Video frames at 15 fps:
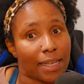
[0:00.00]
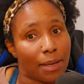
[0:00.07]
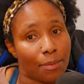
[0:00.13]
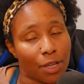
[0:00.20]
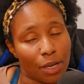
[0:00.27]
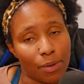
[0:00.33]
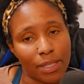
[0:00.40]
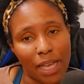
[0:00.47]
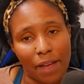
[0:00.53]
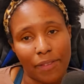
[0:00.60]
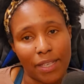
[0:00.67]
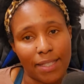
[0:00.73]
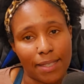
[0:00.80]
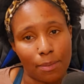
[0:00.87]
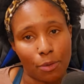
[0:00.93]
Emily was
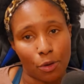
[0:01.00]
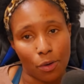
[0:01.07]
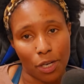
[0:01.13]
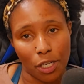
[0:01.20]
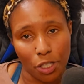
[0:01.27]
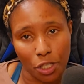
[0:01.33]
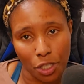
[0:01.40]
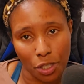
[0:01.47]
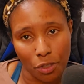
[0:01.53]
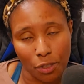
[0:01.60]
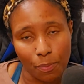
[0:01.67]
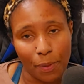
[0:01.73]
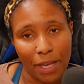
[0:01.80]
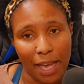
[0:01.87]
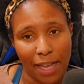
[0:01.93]
having similar issues,
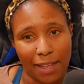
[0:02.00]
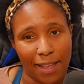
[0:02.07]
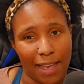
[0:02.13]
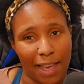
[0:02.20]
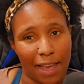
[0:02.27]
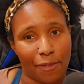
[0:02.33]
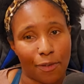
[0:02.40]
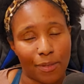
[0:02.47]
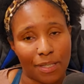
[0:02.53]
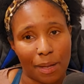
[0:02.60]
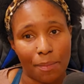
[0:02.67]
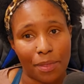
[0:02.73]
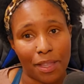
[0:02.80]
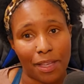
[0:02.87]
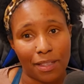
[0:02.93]
but Katie gave her
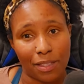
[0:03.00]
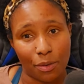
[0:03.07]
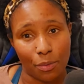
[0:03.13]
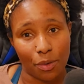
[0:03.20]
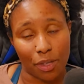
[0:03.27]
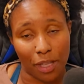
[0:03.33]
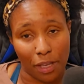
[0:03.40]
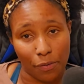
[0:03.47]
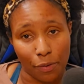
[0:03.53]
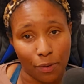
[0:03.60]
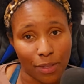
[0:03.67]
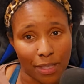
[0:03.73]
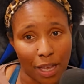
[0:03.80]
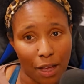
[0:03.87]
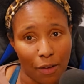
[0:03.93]
something to relieve
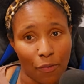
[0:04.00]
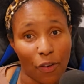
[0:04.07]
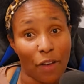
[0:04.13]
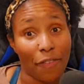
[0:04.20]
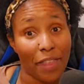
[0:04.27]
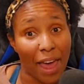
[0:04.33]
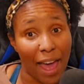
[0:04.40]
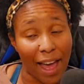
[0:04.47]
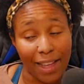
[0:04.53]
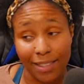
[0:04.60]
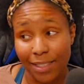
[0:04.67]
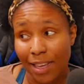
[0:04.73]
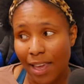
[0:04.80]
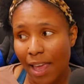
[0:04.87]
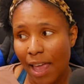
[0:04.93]
herself of that,
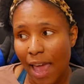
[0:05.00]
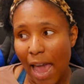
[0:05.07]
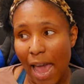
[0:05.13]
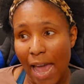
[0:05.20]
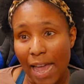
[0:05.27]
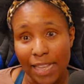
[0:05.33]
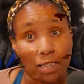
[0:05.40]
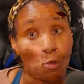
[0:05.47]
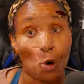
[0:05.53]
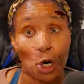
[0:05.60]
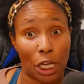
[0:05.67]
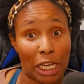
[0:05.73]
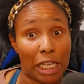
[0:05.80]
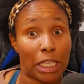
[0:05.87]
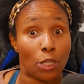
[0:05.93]
and it's
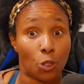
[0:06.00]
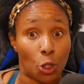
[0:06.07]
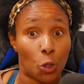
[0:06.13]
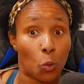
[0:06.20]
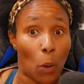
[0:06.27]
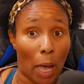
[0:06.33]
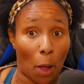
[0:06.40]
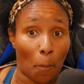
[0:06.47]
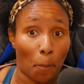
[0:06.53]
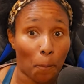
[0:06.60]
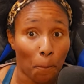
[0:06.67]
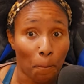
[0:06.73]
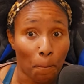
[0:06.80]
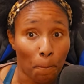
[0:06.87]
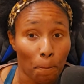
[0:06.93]
working a little too well.
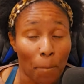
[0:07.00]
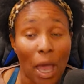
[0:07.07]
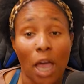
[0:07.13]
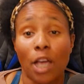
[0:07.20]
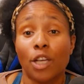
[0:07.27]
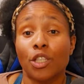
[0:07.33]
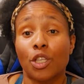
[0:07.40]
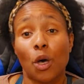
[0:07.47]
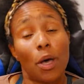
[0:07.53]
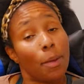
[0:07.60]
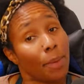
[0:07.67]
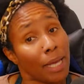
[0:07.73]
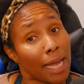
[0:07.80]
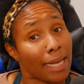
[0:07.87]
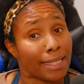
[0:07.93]
So
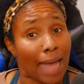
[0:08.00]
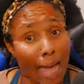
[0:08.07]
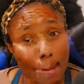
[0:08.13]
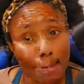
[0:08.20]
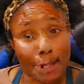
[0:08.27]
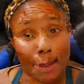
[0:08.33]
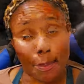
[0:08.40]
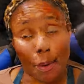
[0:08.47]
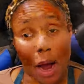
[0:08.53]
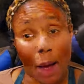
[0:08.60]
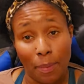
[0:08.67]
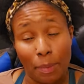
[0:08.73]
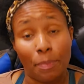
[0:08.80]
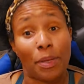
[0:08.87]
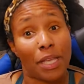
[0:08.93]
Emily has the opposite
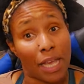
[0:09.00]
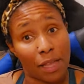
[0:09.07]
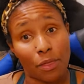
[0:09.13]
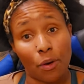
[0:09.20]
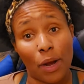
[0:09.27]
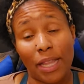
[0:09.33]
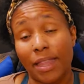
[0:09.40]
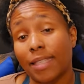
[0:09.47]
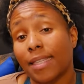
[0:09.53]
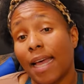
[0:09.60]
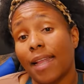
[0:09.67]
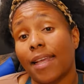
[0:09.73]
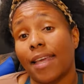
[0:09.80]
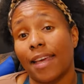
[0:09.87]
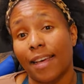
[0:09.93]
problem, but yet they're at this
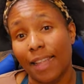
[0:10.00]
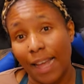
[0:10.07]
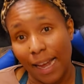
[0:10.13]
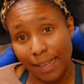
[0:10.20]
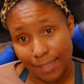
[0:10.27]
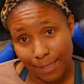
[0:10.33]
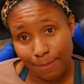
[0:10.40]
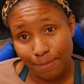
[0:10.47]
etiquette class.